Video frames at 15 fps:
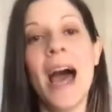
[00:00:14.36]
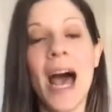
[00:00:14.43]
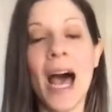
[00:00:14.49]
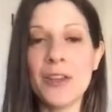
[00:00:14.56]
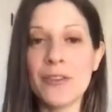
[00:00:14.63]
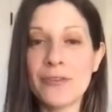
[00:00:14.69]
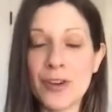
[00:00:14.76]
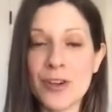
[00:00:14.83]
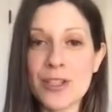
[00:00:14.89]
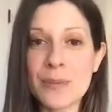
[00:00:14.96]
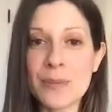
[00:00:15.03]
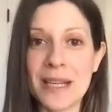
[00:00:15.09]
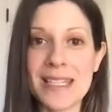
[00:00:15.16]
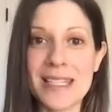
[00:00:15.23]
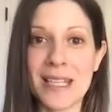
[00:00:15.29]
And the
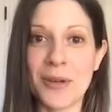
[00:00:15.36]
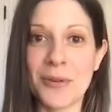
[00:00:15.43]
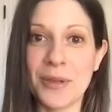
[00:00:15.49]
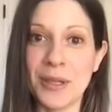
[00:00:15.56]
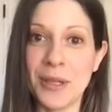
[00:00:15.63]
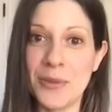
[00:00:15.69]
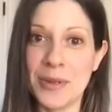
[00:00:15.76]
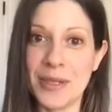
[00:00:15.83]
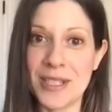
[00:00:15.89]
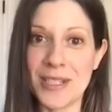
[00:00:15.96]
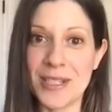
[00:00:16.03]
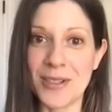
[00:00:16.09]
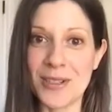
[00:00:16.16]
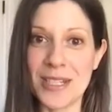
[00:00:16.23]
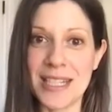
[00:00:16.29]
first place that I really want to
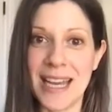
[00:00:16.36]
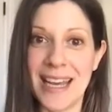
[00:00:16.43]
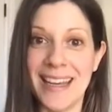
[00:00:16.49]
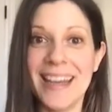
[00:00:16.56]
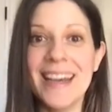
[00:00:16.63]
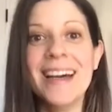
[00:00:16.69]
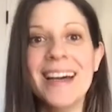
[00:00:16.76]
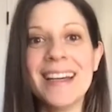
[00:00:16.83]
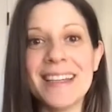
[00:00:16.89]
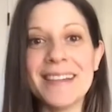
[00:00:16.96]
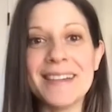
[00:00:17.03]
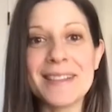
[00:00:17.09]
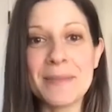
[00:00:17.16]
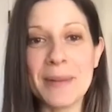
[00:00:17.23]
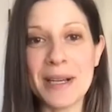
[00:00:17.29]
start today
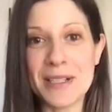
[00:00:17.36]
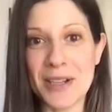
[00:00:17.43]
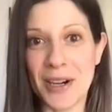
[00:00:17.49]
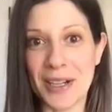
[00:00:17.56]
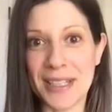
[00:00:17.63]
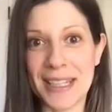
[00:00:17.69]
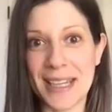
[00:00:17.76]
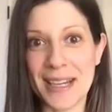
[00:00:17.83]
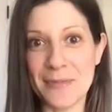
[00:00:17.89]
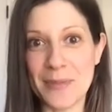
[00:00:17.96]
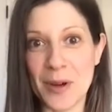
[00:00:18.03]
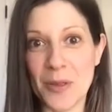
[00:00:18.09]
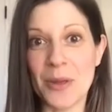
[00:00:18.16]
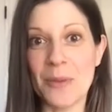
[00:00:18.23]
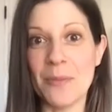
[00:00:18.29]
is by talking
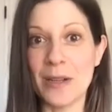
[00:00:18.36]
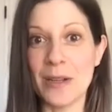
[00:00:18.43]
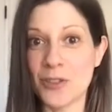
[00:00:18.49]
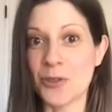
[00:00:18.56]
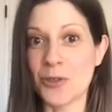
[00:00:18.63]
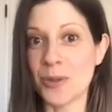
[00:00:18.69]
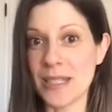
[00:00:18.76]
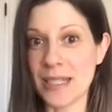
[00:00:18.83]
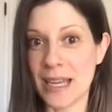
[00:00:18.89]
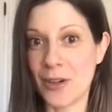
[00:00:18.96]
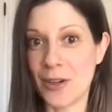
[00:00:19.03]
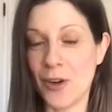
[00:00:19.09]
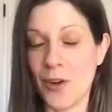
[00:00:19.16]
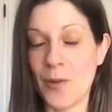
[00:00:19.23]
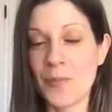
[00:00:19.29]
about the menstrual
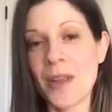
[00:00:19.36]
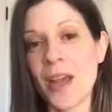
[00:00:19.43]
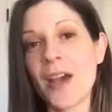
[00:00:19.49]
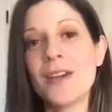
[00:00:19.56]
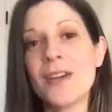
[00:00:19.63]
cycle.